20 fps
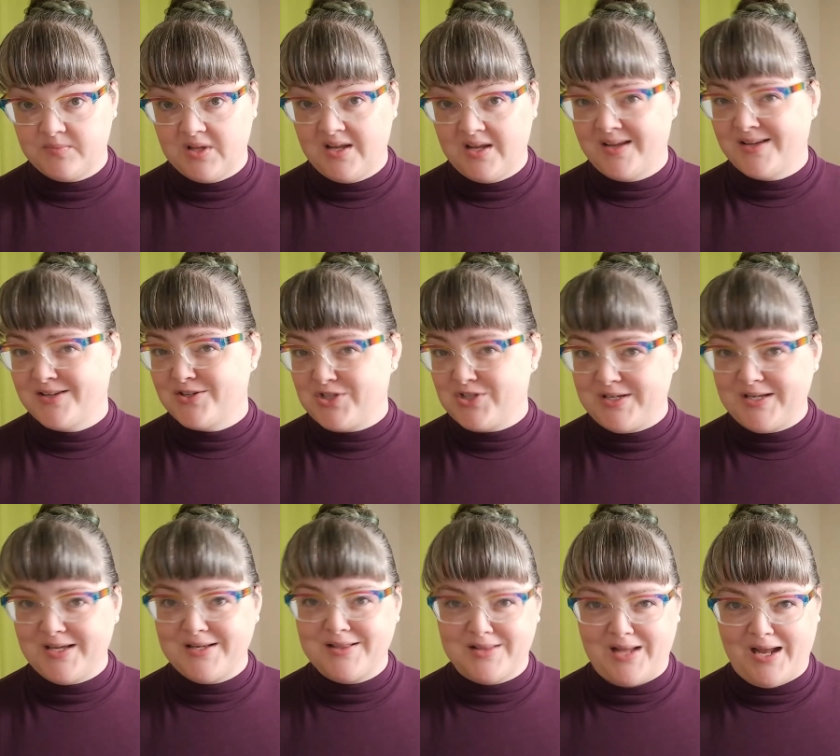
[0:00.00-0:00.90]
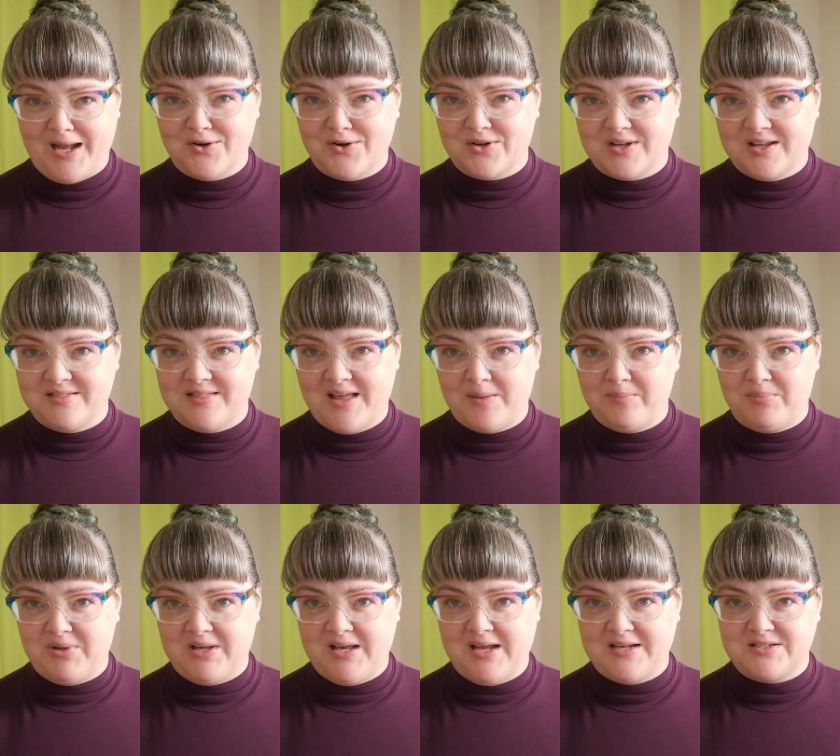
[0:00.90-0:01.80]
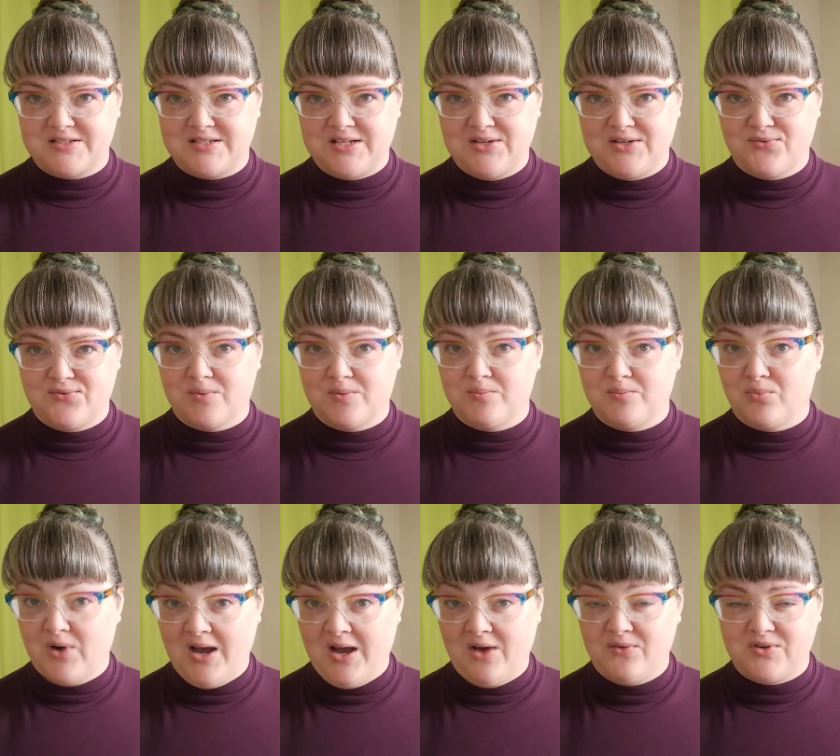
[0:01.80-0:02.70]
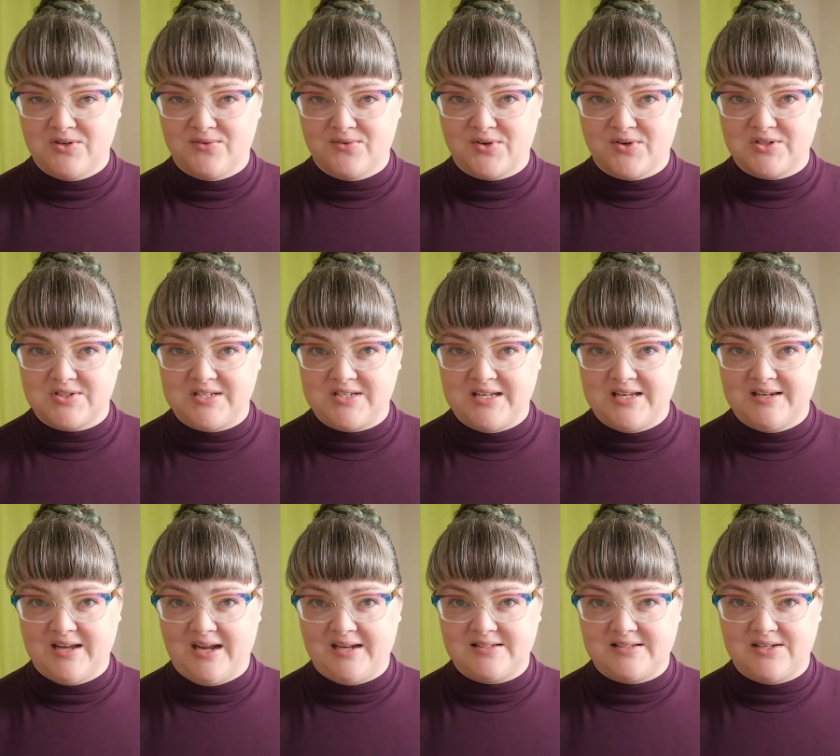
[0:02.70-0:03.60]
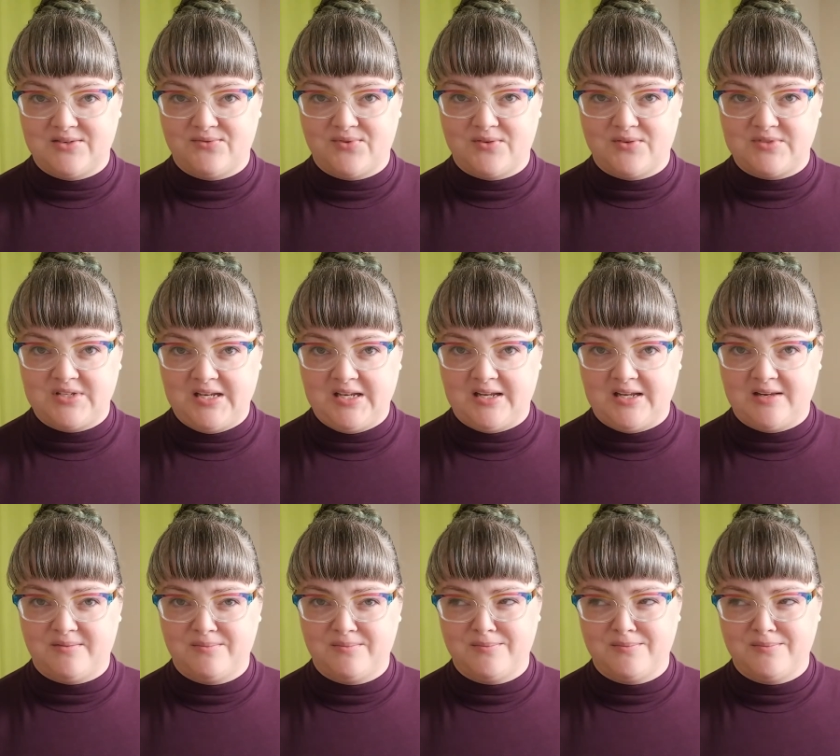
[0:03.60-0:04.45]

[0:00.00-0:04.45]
She did later get that PhD from Brown University in 1915,